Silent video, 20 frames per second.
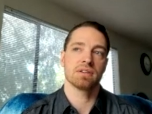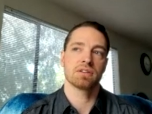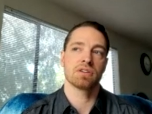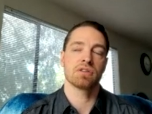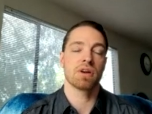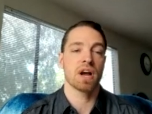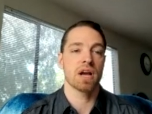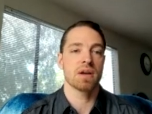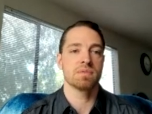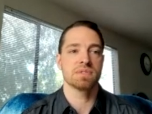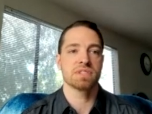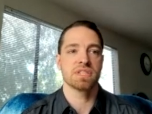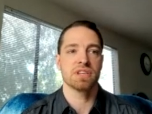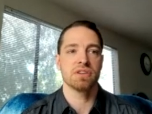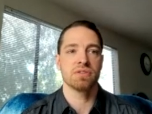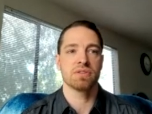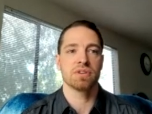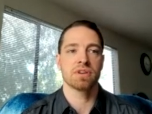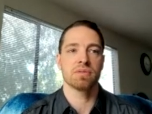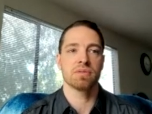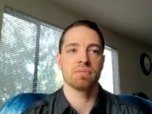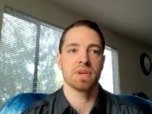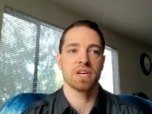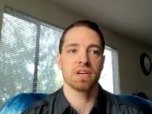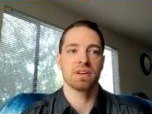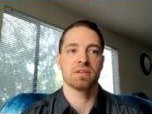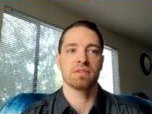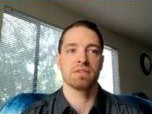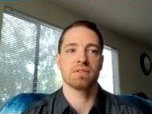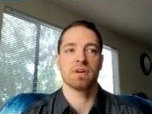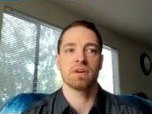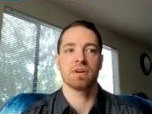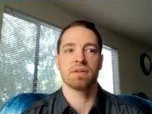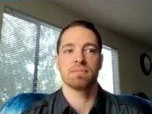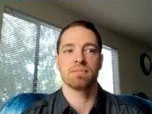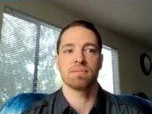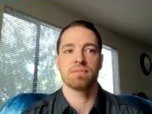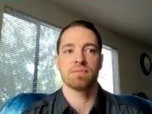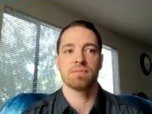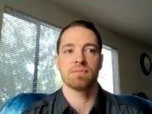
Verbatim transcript: crimes that you commit um,